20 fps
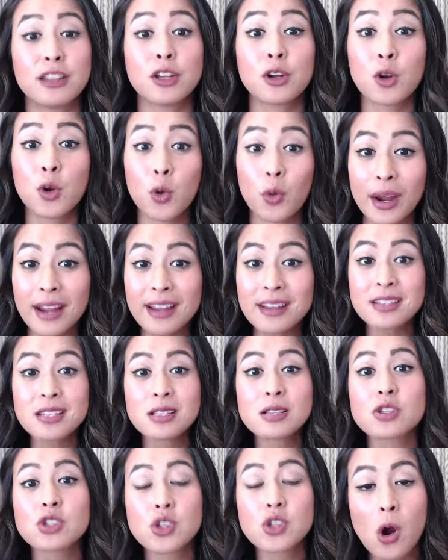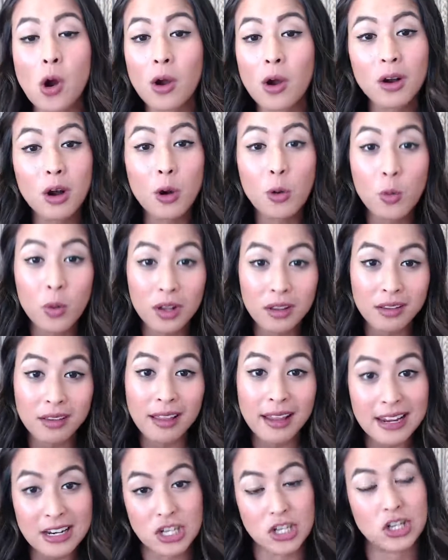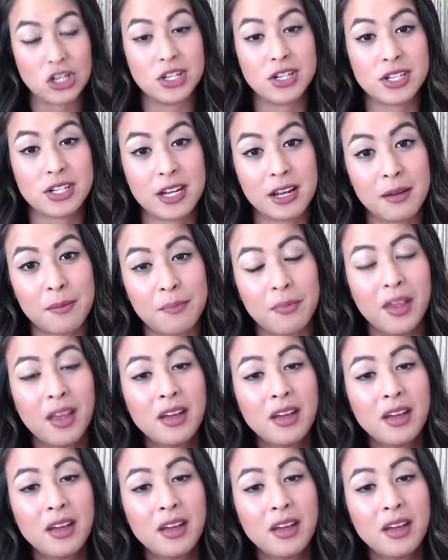they're great to start a relationship.